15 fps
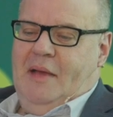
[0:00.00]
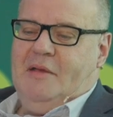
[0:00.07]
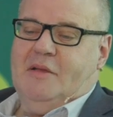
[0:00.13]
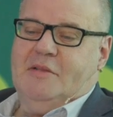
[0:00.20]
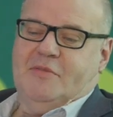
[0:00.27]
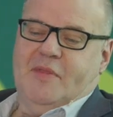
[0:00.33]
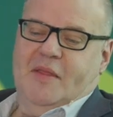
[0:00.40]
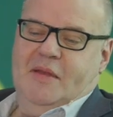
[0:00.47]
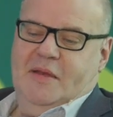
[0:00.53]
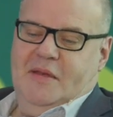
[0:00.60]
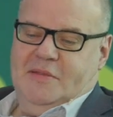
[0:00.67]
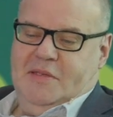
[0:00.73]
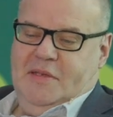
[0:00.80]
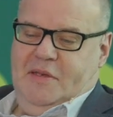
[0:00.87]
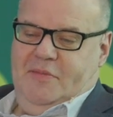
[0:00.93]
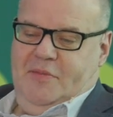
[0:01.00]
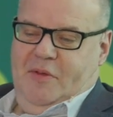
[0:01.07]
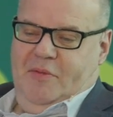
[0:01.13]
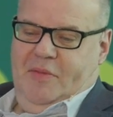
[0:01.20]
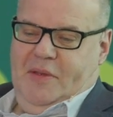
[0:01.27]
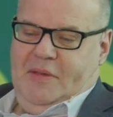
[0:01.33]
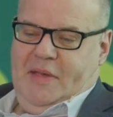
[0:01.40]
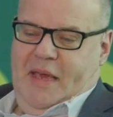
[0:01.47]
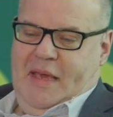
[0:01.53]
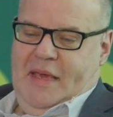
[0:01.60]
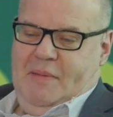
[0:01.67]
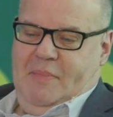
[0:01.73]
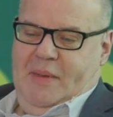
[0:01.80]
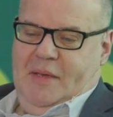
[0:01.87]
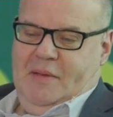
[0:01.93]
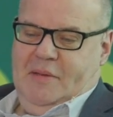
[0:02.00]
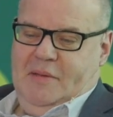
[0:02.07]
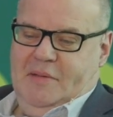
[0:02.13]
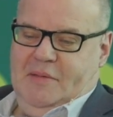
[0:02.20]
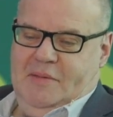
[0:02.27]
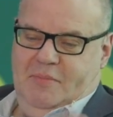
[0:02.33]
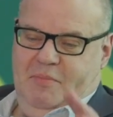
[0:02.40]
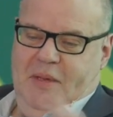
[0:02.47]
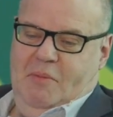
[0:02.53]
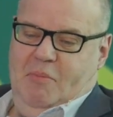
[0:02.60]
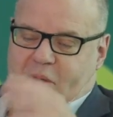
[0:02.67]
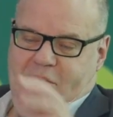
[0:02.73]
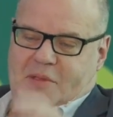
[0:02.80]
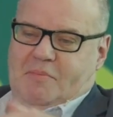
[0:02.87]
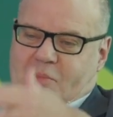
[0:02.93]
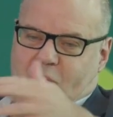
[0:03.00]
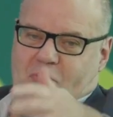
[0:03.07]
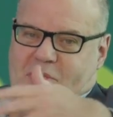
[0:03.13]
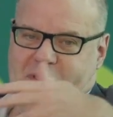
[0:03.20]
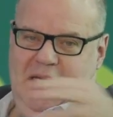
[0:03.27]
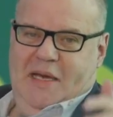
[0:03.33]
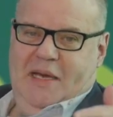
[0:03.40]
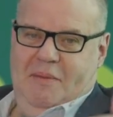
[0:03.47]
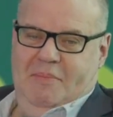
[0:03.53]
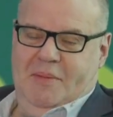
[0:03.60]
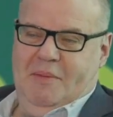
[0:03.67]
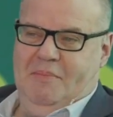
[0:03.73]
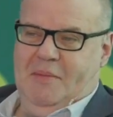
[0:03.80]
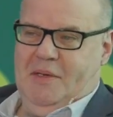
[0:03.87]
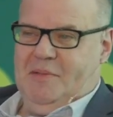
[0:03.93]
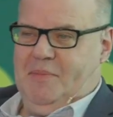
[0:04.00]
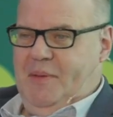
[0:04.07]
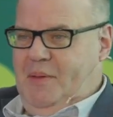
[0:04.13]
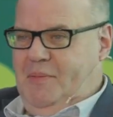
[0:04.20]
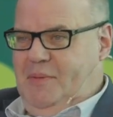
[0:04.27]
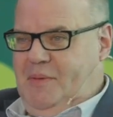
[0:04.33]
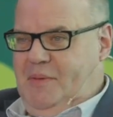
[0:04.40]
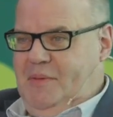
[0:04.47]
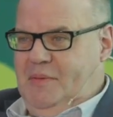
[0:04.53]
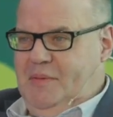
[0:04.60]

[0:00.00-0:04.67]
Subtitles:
asked for the last interview of the day because we wanted more time than most people